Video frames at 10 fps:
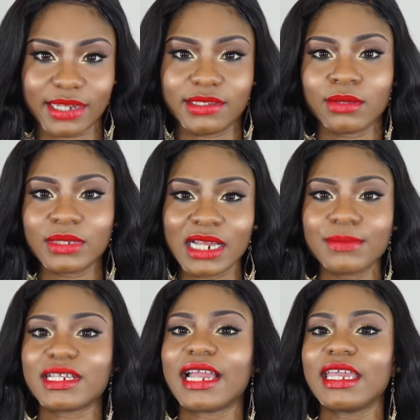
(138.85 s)

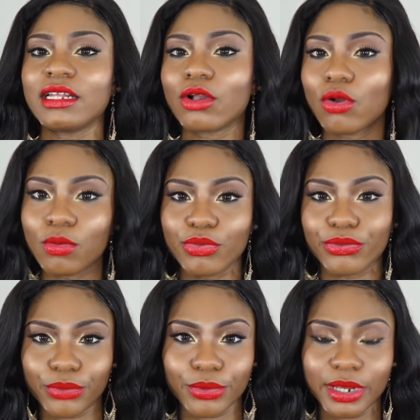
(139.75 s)
Sometimes I can comb
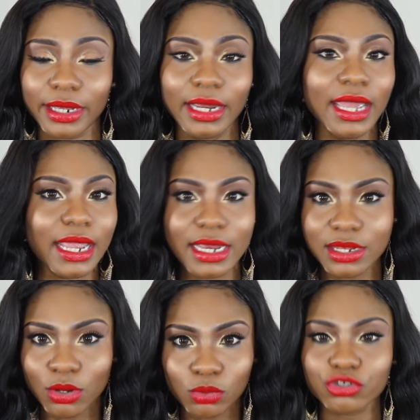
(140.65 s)
through it
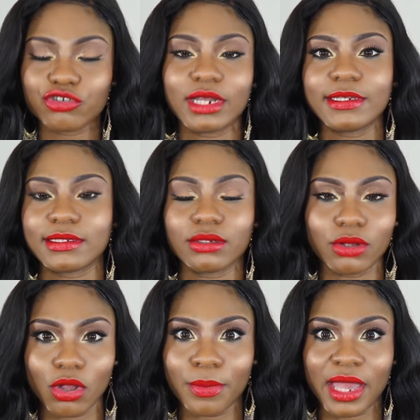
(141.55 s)
and no strand is gonna
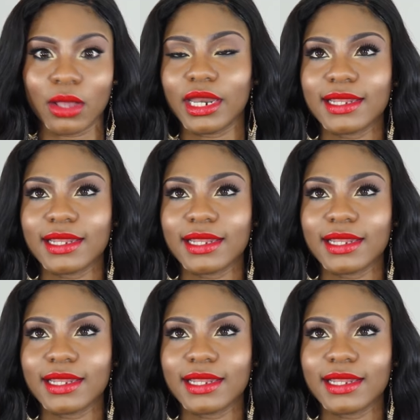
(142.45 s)
come out.